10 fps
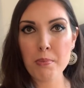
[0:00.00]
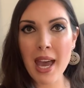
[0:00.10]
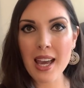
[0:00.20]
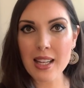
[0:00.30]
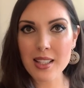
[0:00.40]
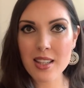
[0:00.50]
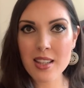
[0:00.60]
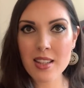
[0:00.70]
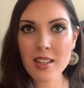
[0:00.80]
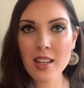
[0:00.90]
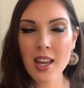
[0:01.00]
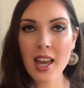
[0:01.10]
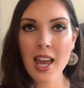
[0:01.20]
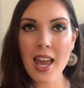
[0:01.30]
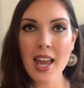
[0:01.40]
pets.
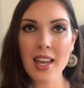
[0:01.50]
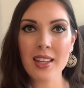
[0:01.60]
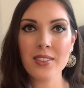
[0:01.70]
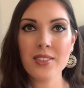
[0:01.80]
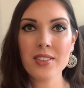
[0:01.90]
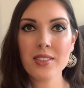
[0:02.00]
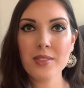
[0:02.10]
And,